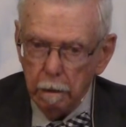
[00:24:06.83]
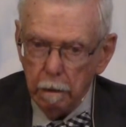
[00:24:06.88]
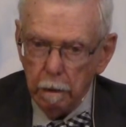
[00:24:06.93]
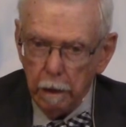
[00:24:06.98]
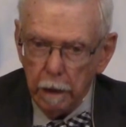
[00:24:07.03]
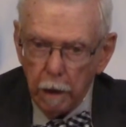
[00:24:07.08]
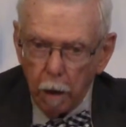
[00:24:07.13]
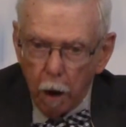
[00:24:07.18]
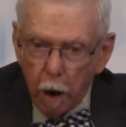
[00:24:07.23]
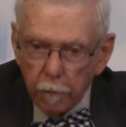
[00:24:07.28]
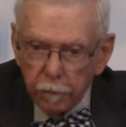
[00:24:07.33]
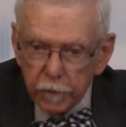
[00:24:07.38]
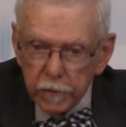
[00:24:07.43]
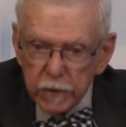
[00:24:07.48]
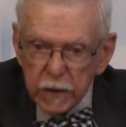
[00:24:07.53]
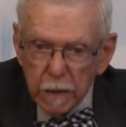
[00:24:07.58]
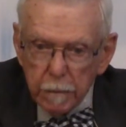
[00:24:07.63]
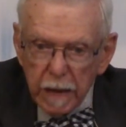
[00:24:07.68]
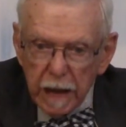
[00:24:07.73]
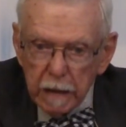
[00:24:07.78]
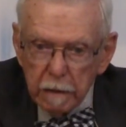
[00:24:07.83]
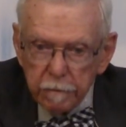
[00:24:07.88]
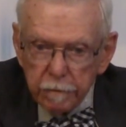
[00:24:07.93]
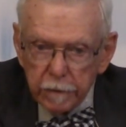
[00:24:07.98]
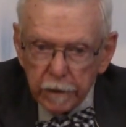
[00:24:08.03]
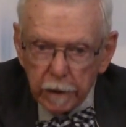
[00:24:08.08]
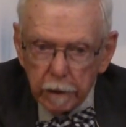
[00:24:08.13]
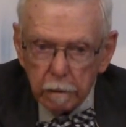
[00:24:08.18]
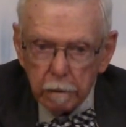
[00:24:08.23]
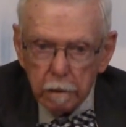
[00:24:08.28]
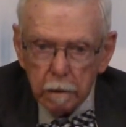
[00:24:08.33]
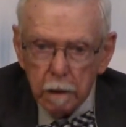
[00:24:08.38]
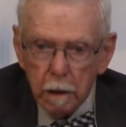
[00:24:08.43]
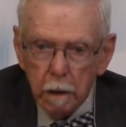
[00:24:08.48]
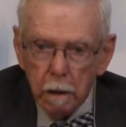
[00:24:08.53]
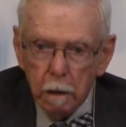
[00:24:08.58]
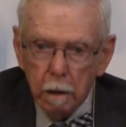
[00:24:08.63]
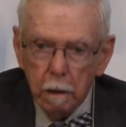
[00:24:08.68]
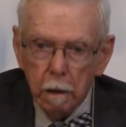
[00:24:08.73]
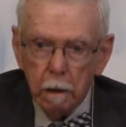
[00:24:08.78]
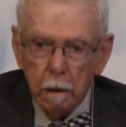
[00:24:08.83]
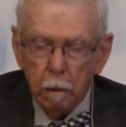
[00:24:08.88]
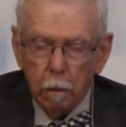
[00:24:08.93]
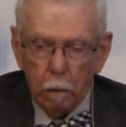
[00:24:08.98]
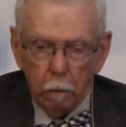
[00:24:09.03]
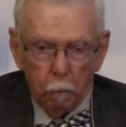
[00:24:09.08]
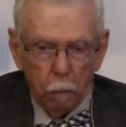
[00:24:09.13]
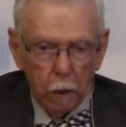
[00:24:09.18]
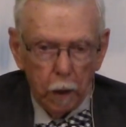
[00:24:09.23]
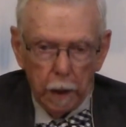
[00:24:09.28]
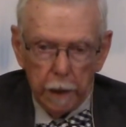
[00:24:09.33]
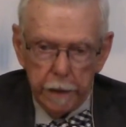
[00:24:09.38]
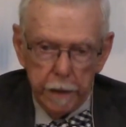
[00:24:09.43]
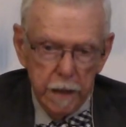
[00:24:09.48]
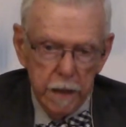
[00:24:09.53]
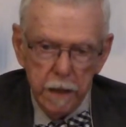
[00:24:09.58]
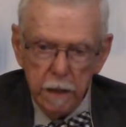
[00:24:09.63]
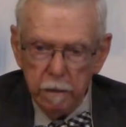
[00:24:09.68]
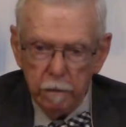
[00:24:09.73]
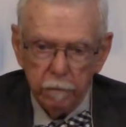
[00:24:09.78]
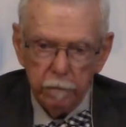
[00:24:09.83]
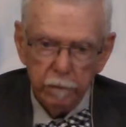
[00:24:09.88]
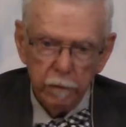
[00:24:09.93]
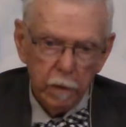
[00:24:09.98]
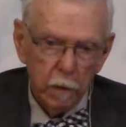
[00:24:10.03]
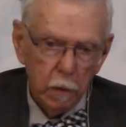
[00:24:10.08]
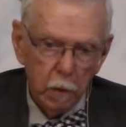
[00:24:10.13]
He offers a benefit. Why, Eve,